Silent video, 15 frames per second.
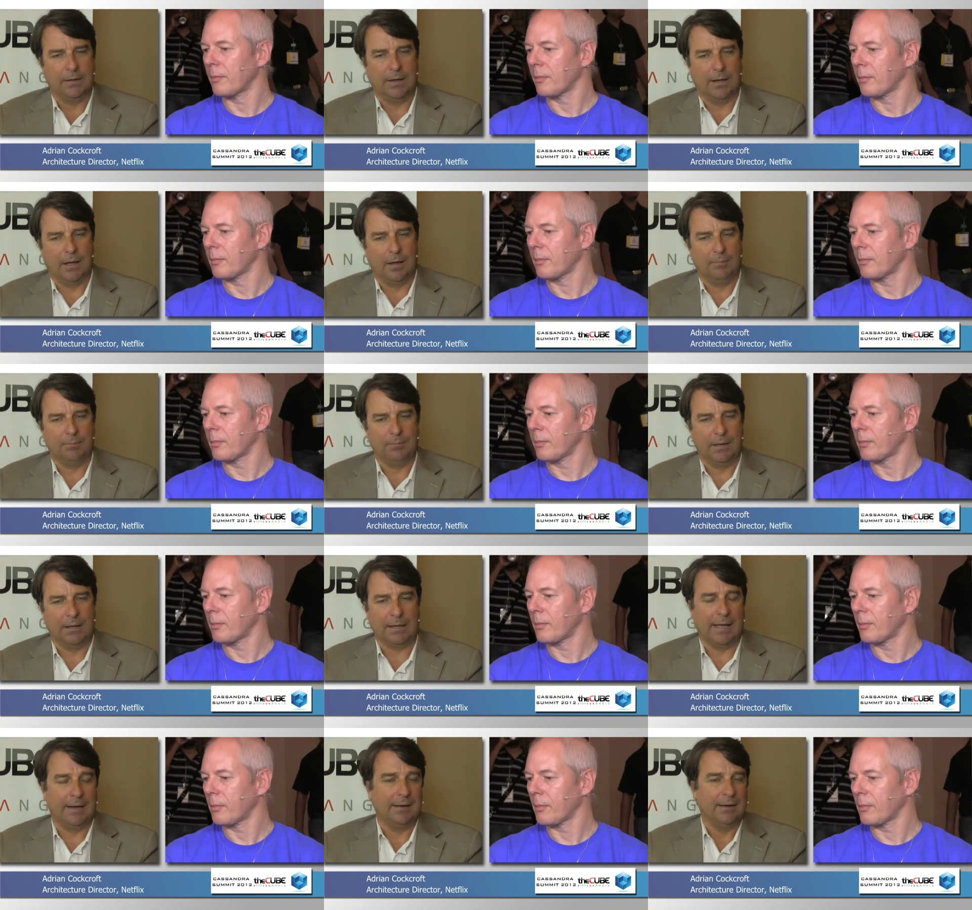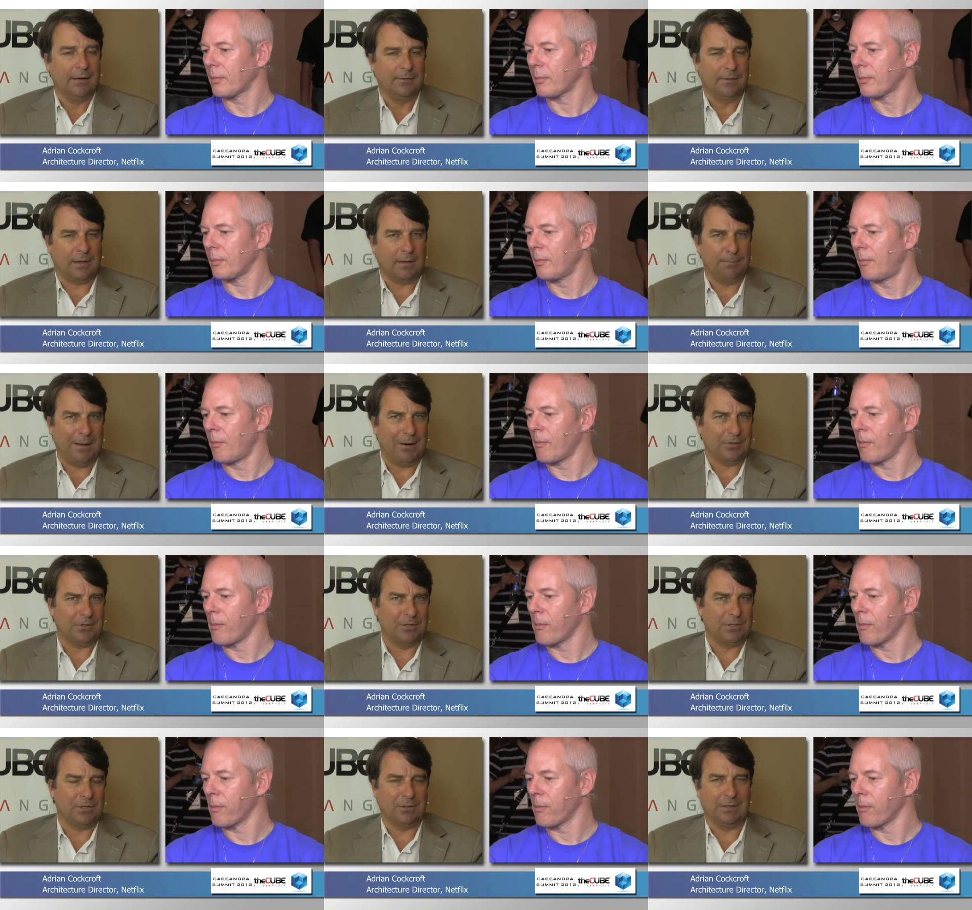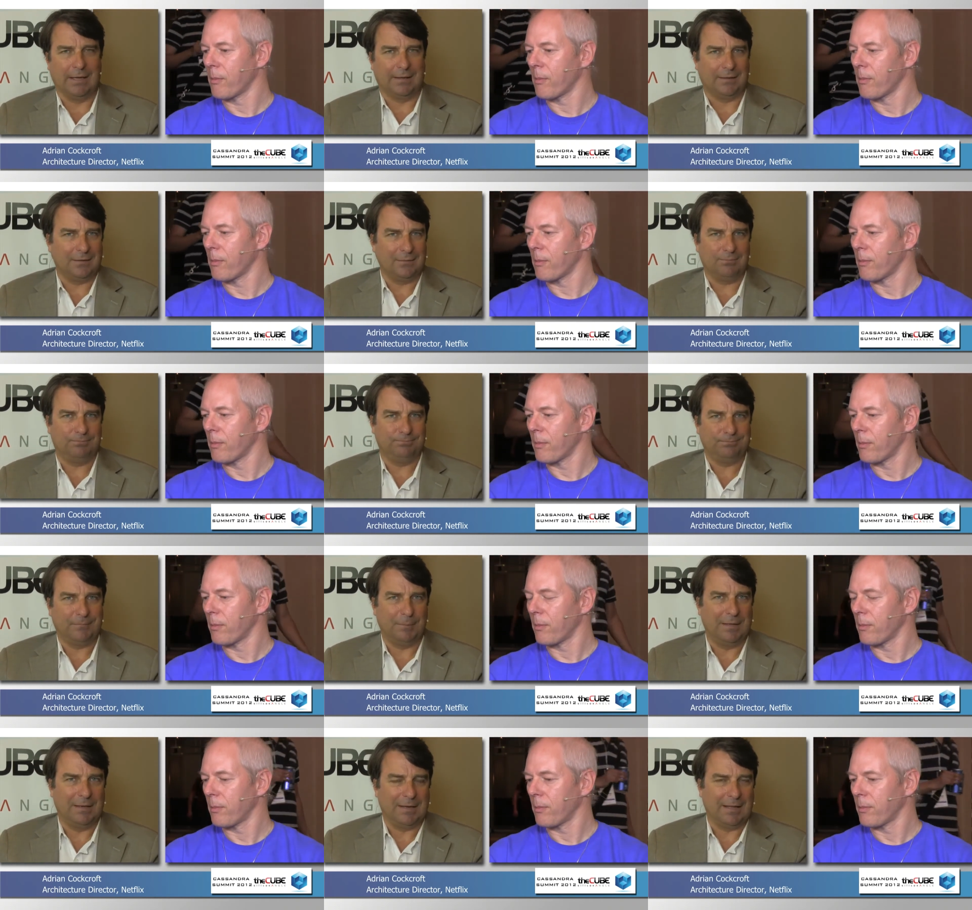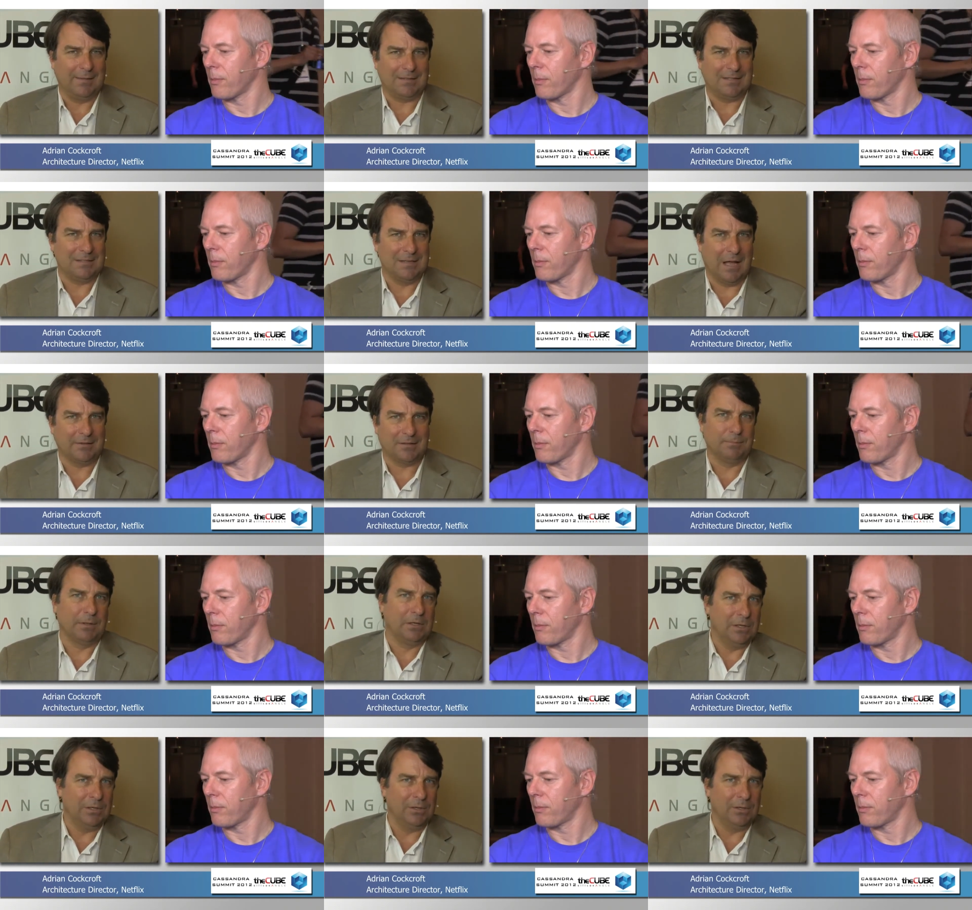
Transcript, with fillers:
Speaker 1: Um, again, the comparisons are like, I mean, again, this is not something